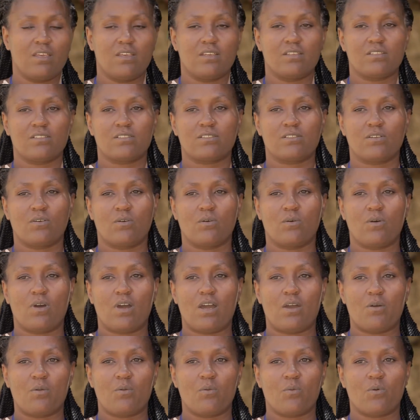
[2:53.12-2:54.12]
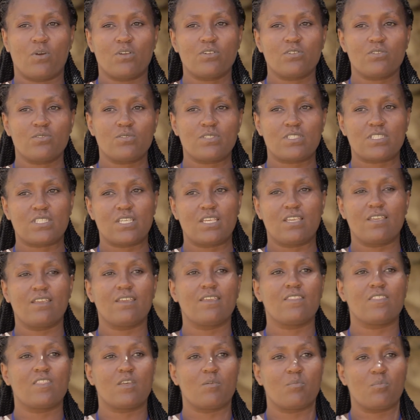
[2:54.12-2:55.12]
So I would want to see
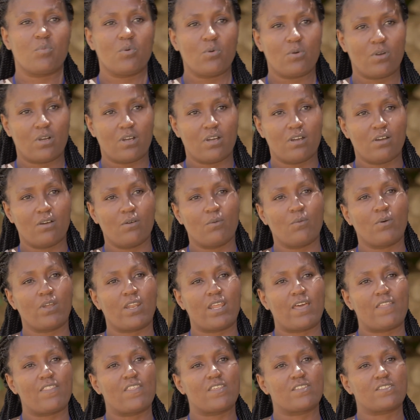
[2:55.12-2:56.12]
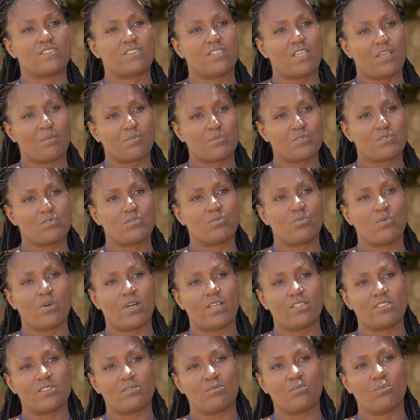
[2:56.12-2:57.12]
in the book, what are the steps
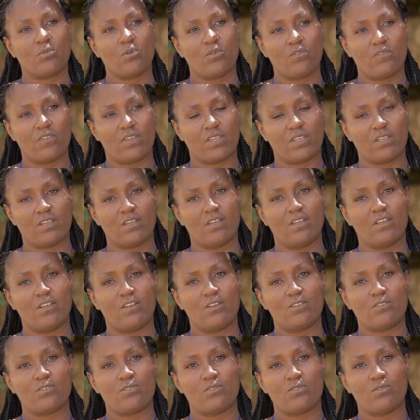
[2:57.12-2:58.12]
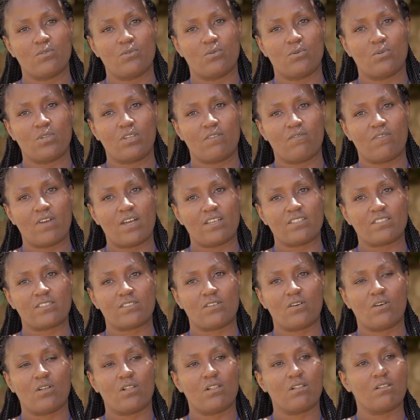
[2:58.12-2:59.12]
towards moving to
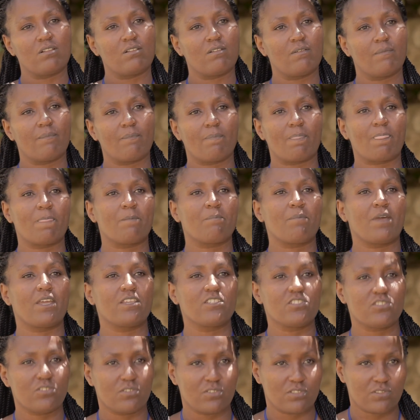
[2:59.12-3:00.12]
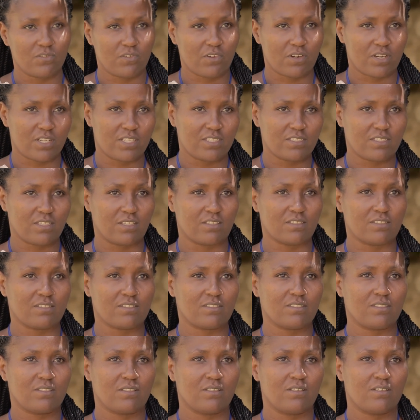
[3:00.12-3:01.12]
universal pensions, for
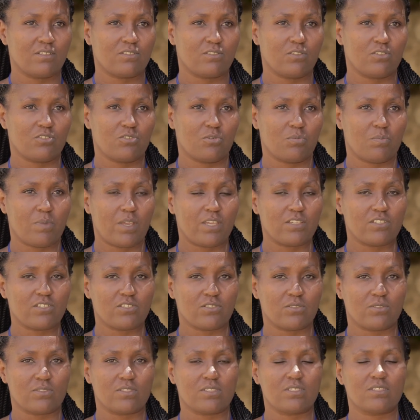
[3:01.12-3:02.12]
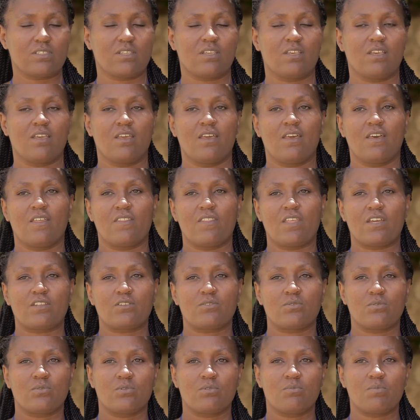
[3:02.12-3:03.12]
instance, social pensions,
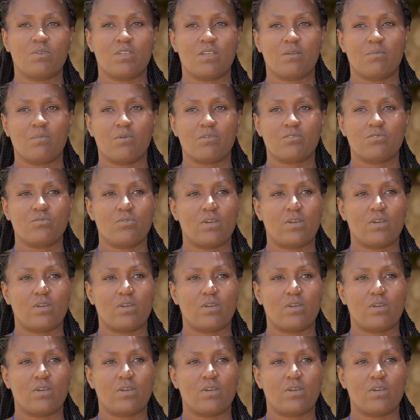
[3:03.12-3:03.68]
that would be able to